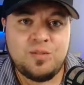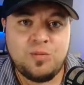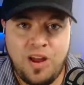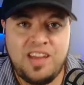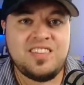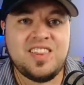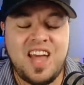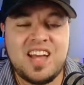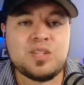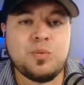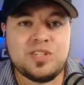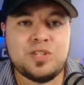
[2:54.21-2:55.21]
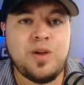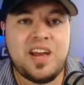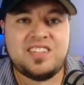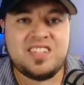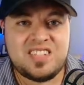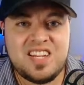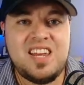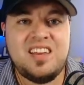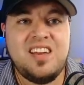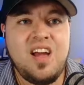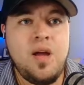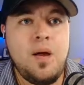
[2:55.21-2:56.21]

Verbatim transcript: right? That's what you hate to see.